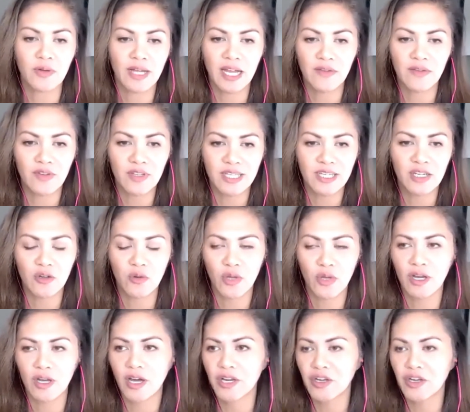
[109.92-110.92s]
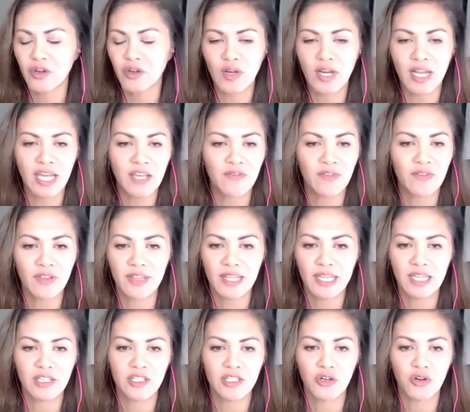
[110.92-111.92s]
everything going on in your life, and
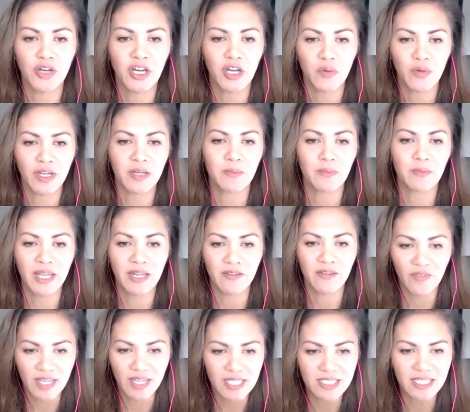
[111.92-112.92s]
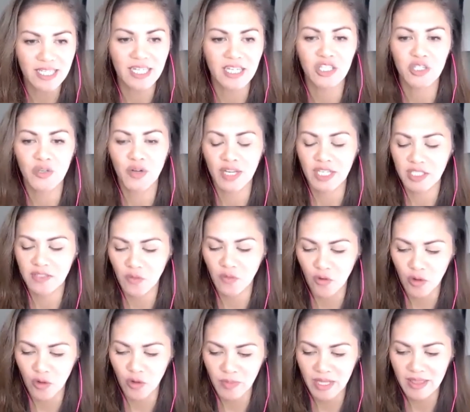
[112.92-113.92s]
then turning around and manifesting and
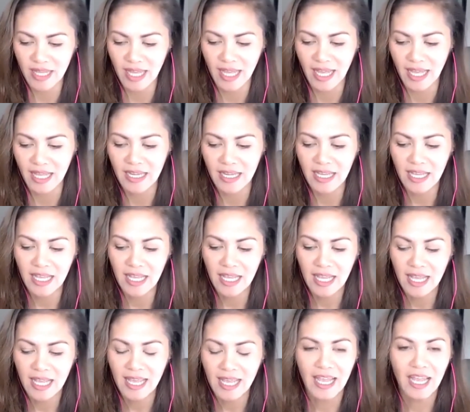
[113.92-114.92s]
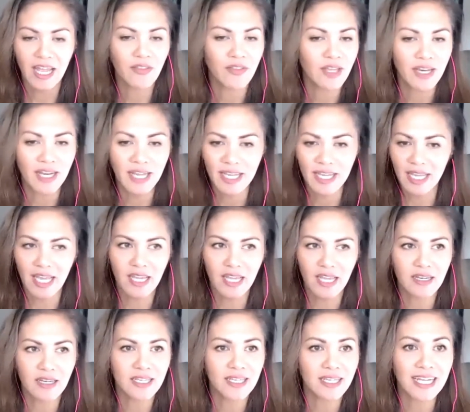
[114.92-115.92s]
transforming that. And then I get,
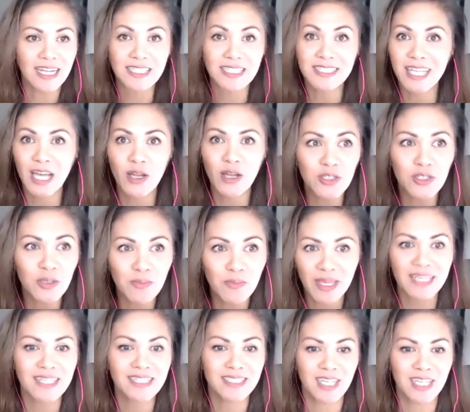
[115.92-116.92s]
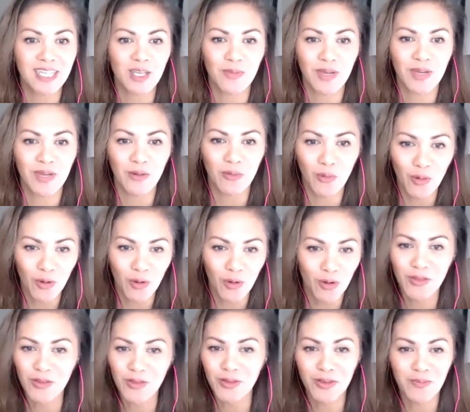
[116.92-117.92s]
that sounds amazing, but where are
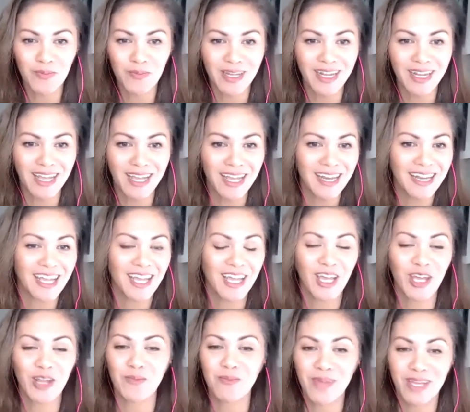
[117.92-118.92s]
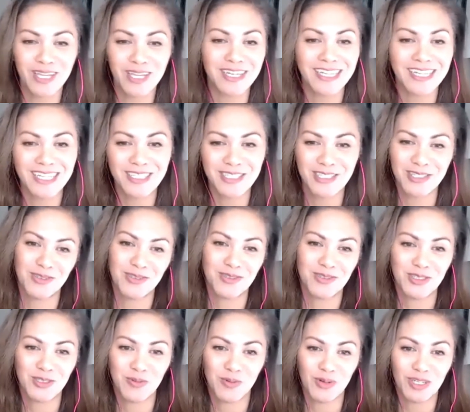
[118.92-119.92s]
all the good men at? And men need to do
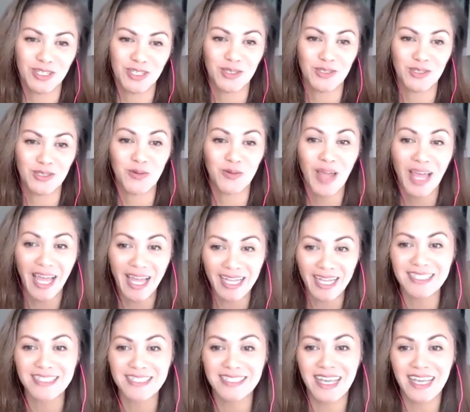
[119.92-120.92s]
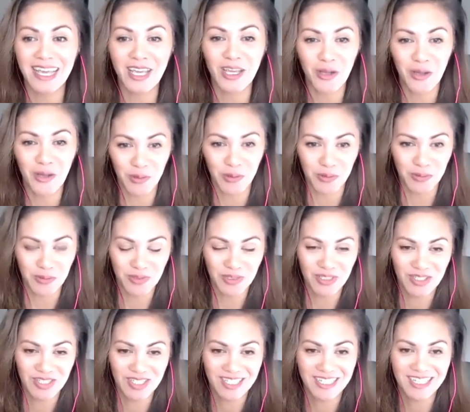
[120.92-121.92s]
this work too. So as a
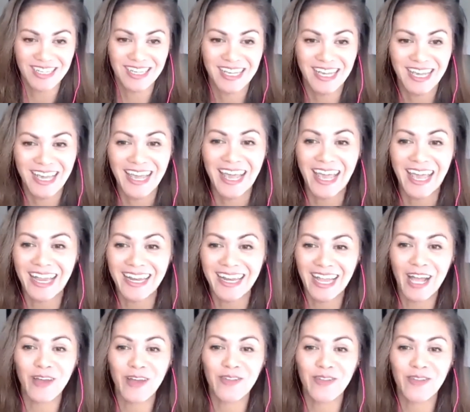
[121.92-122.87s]
coach, and now